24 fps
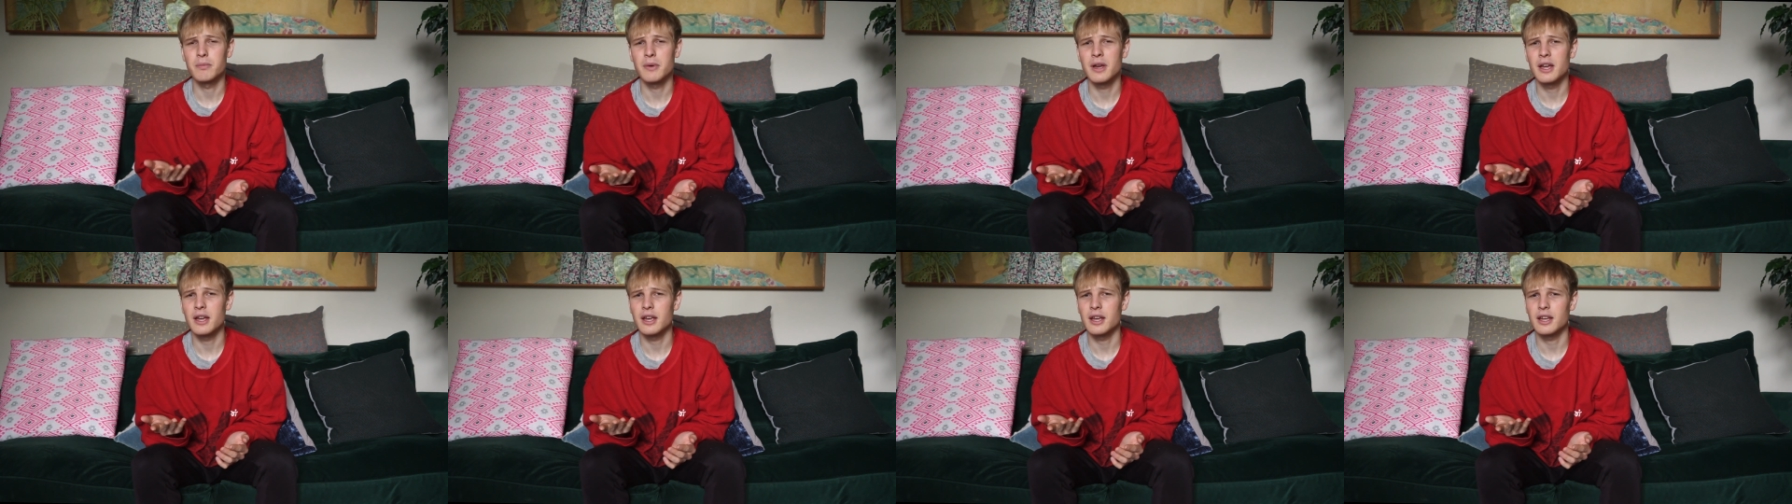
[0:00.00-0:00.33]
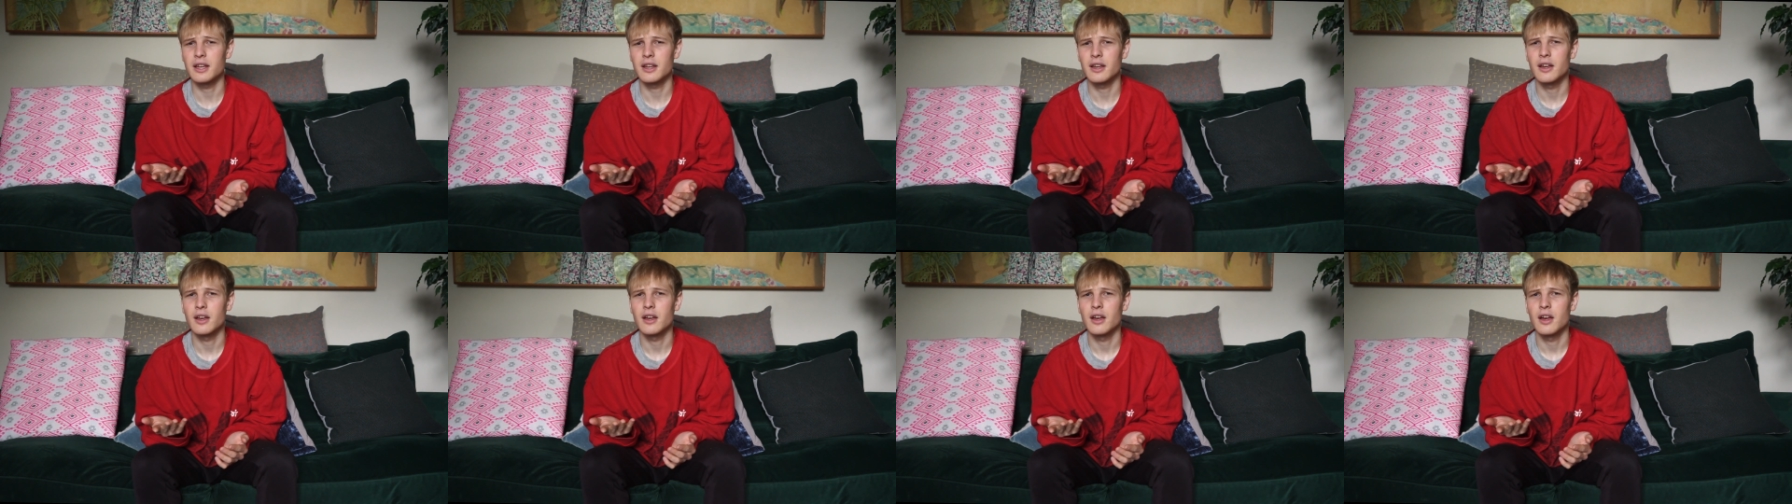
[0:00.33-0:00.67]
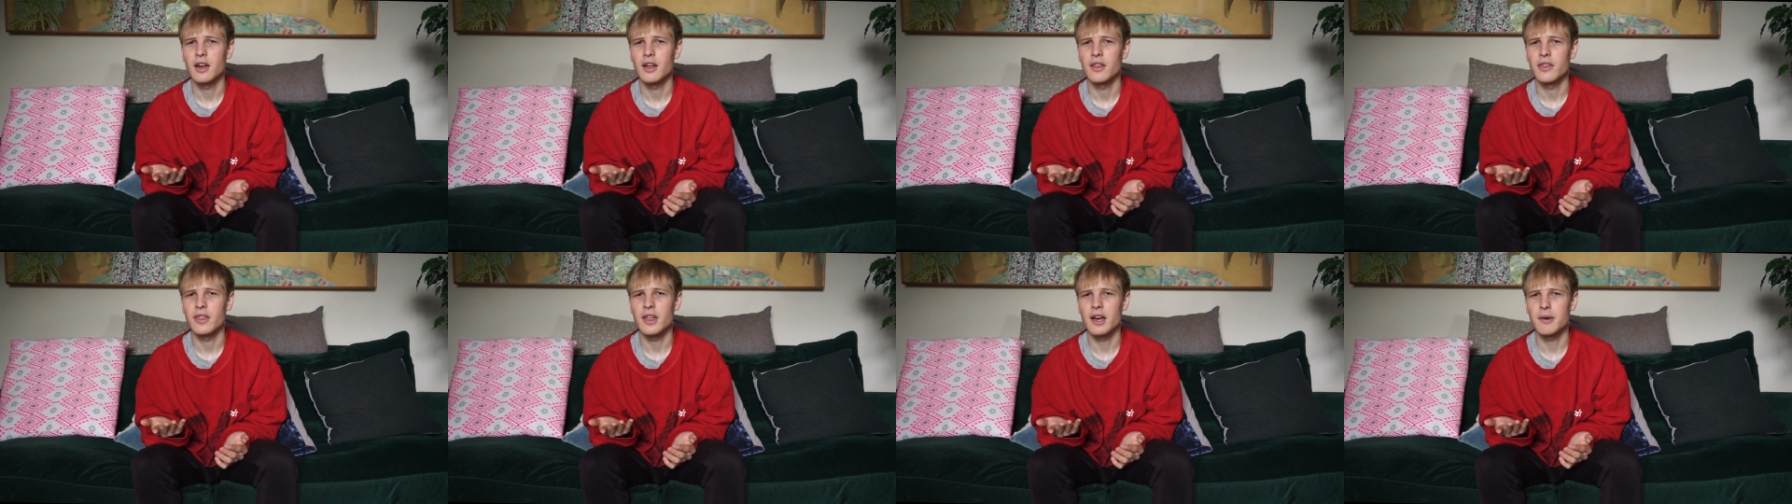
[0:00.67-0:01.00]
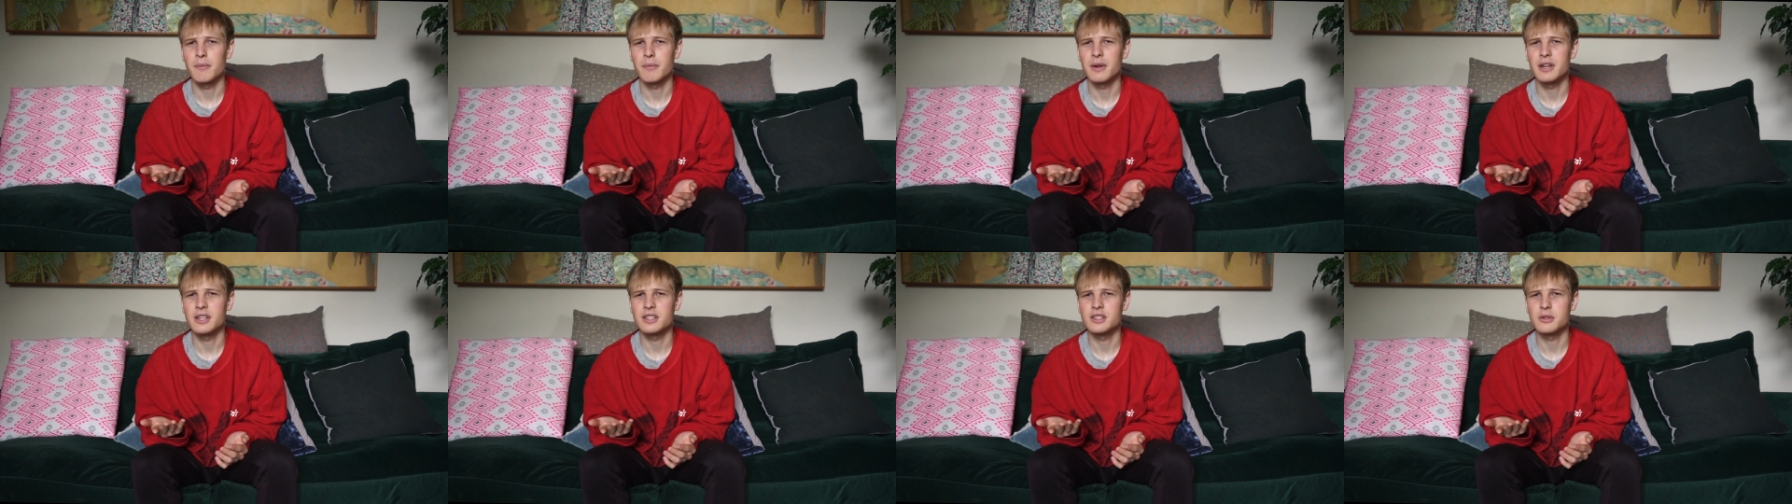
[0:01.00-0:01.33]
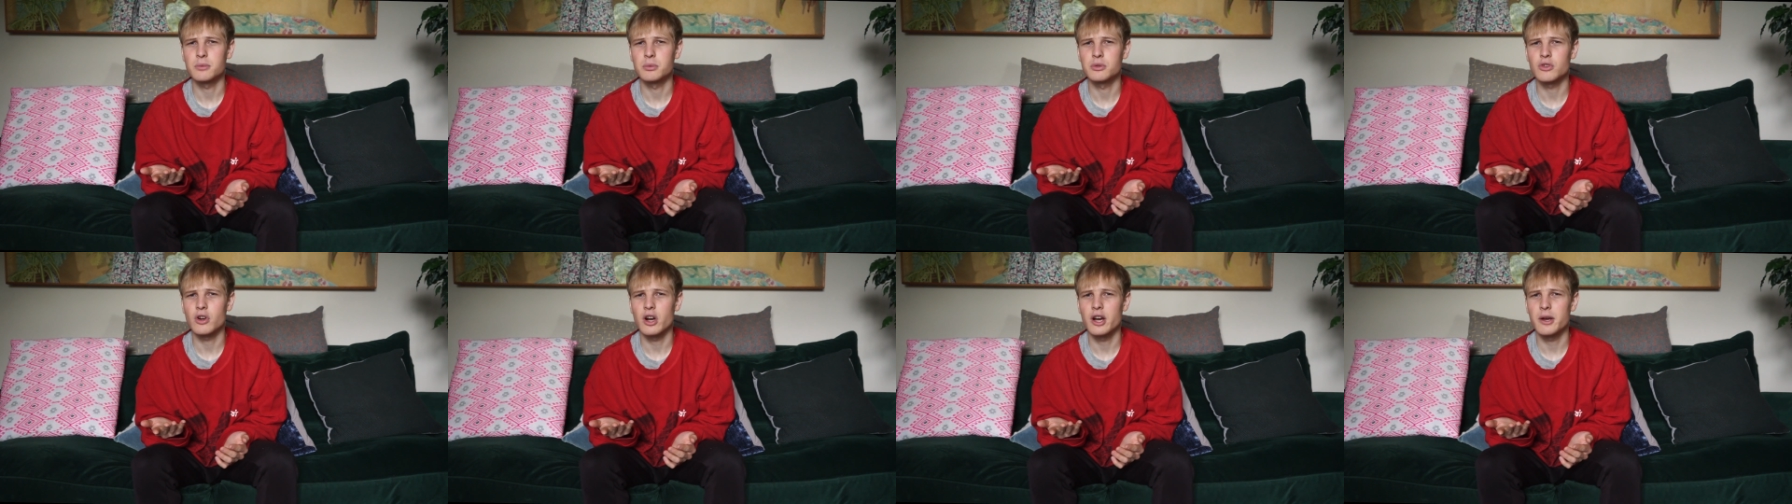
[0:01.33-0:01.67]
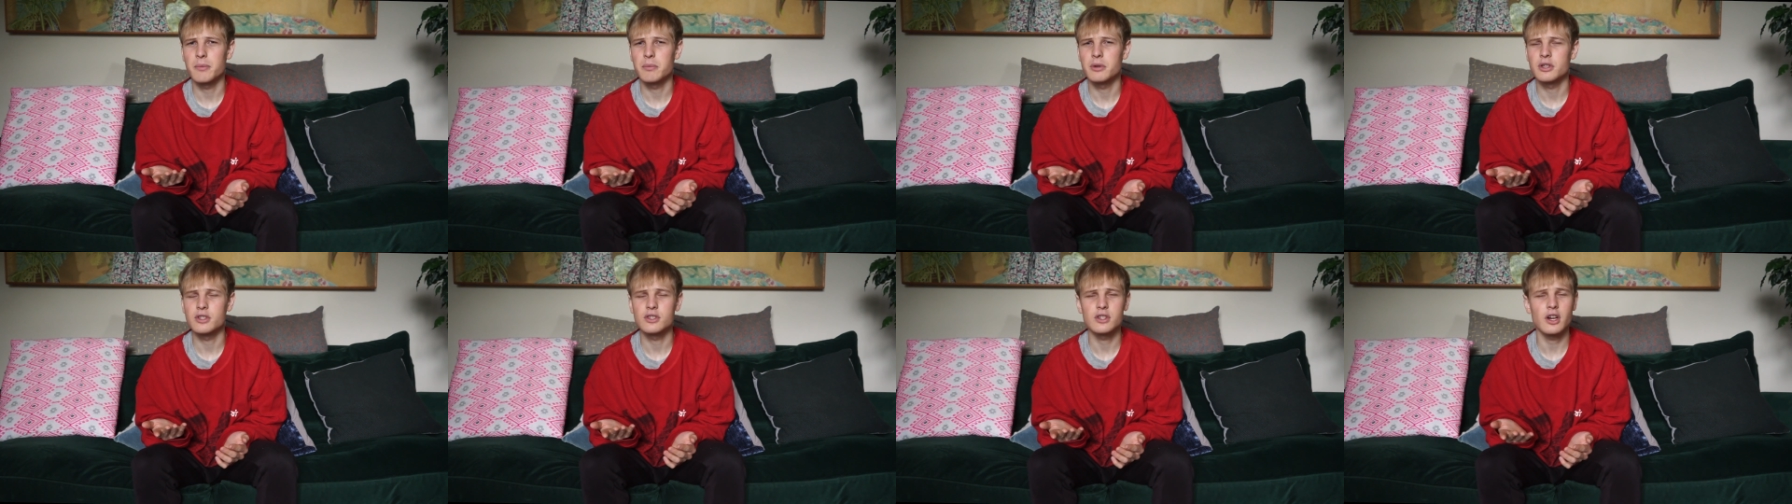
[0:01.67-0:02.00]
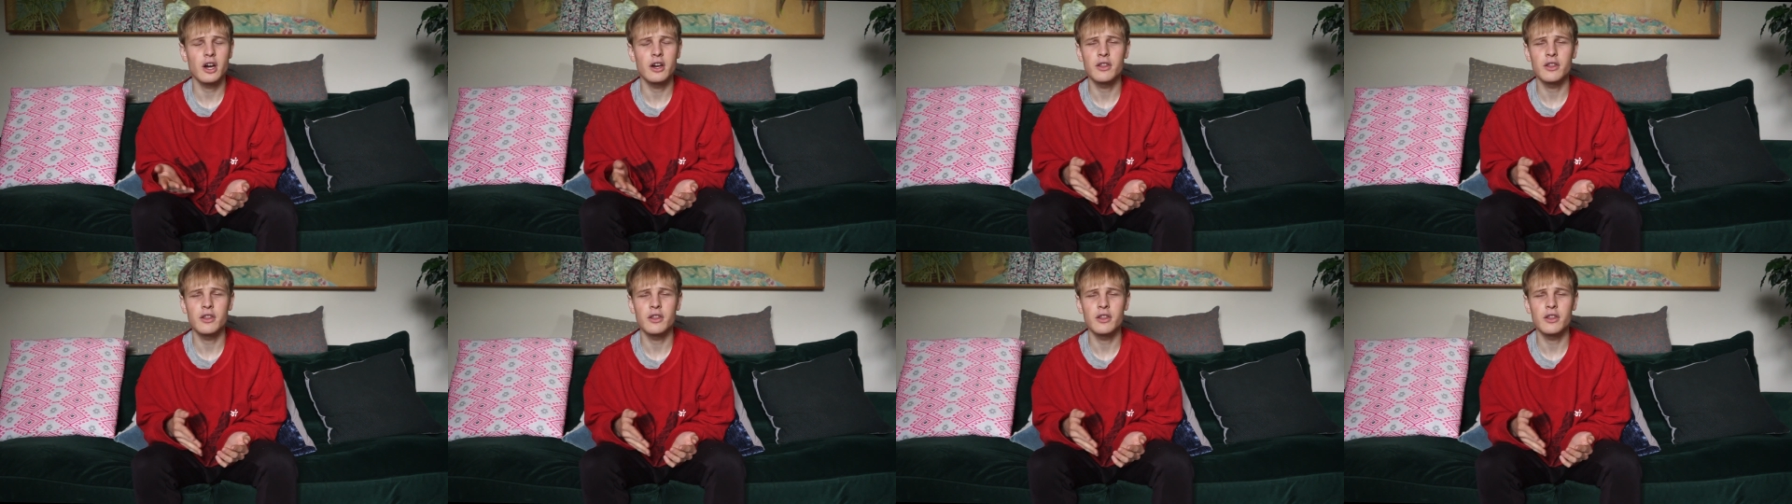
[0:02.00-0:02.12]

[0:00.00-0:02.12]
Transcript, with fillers: make that many subscribers.